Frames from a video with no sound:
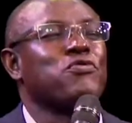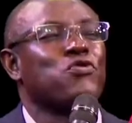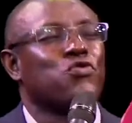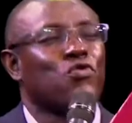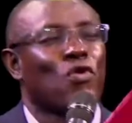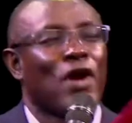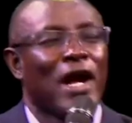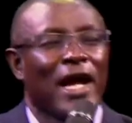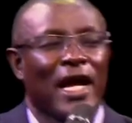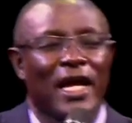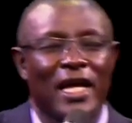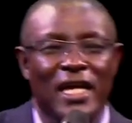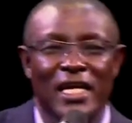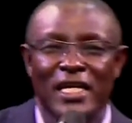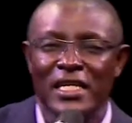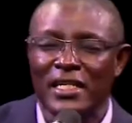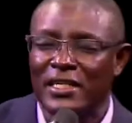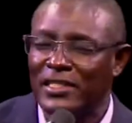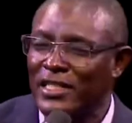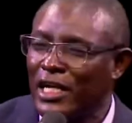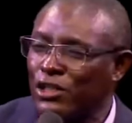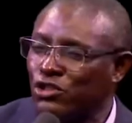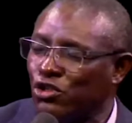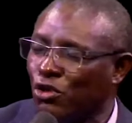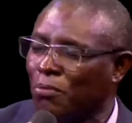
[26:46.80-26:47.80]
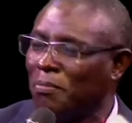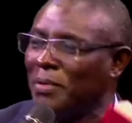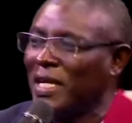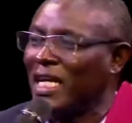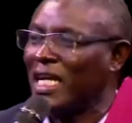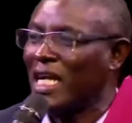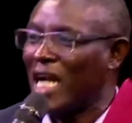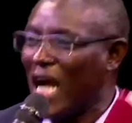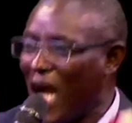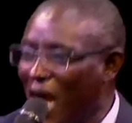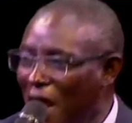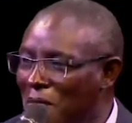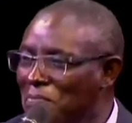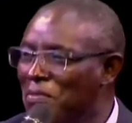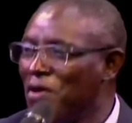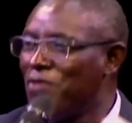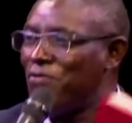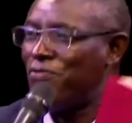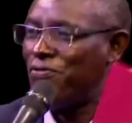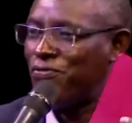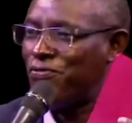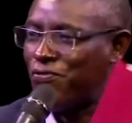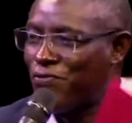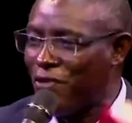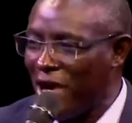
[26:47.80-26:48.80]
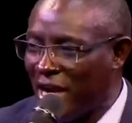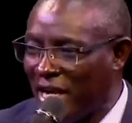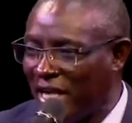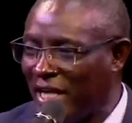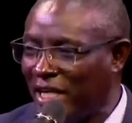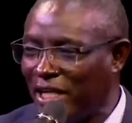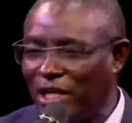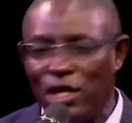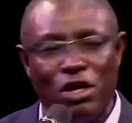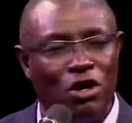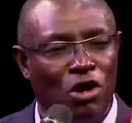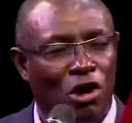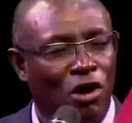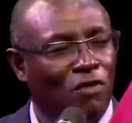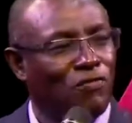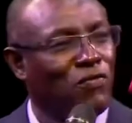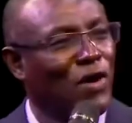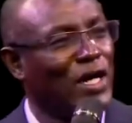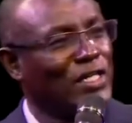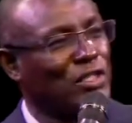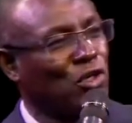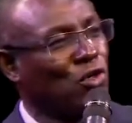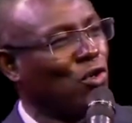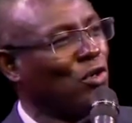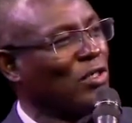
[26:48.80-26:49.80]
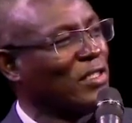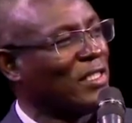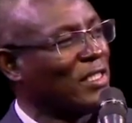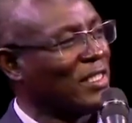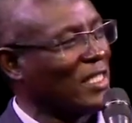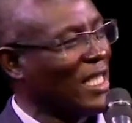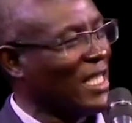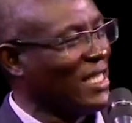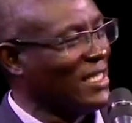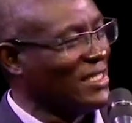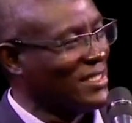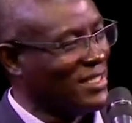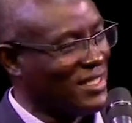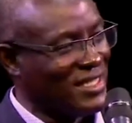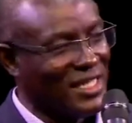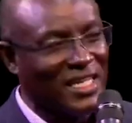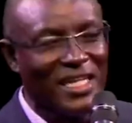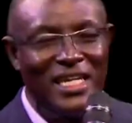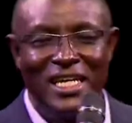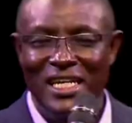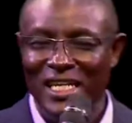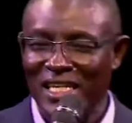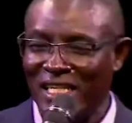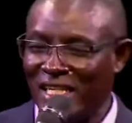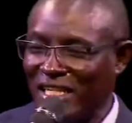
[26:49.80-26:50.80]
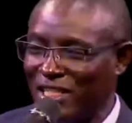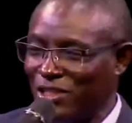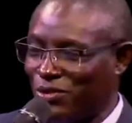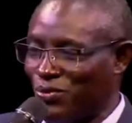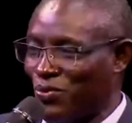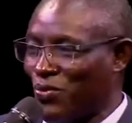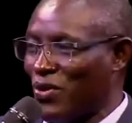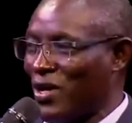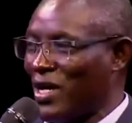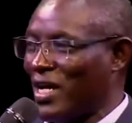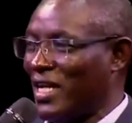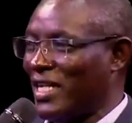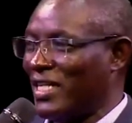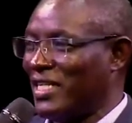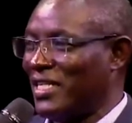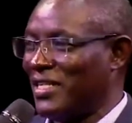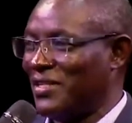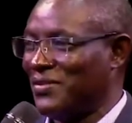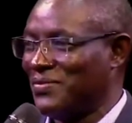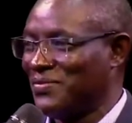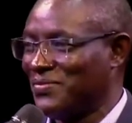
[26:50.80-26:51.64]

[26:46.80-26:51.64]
pray that you become a friend of what God says in his word.